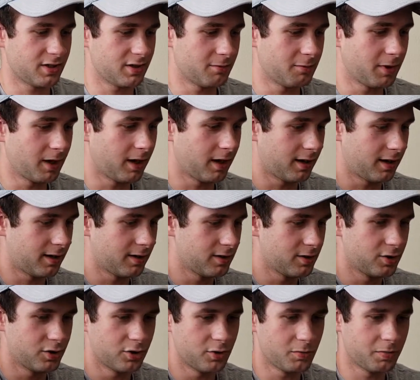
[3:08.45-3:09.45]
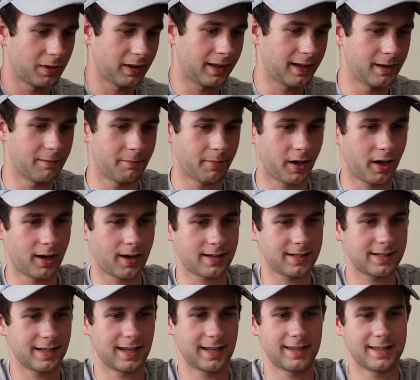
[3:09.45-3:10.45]
We got a duplicate box that had
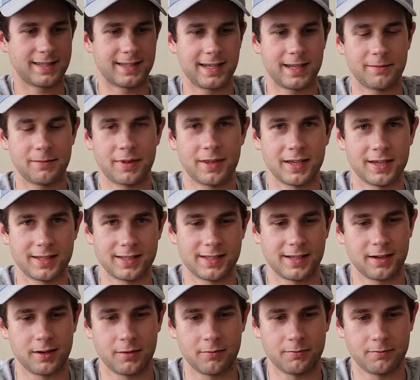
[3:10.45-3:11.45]
the same things in them.